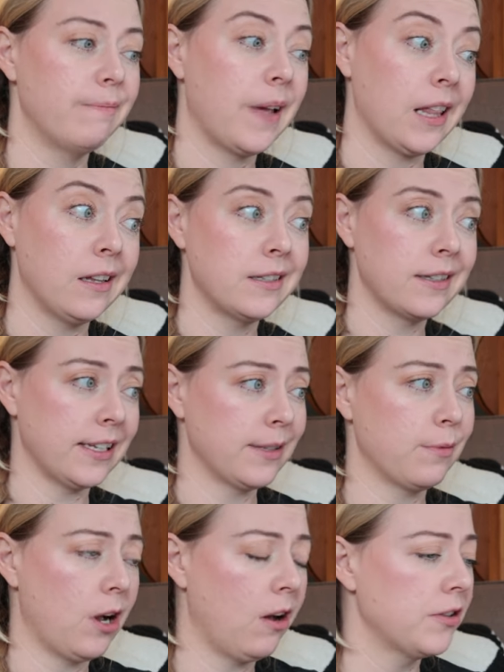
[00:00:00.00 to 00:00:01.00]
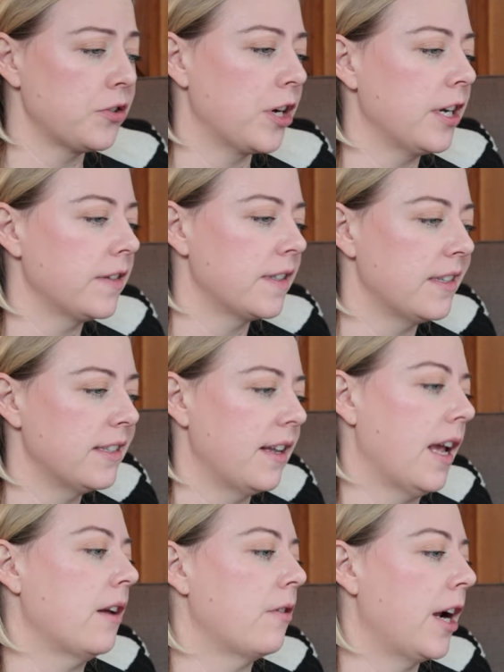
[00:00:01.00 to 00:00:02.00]
At least that's what All Trails is
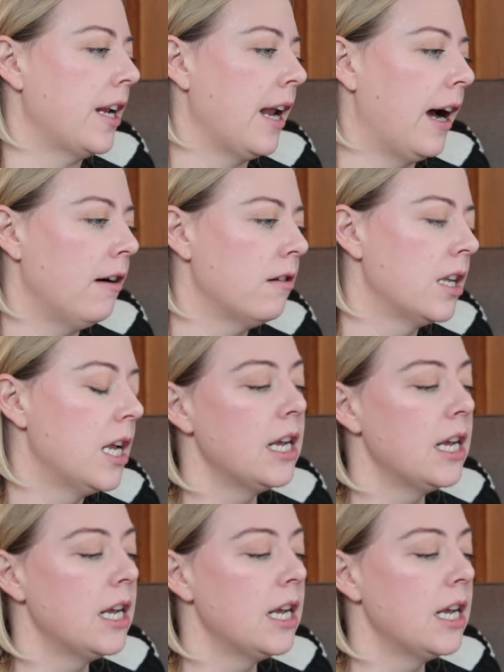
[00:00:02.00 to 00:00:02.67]
saying right now.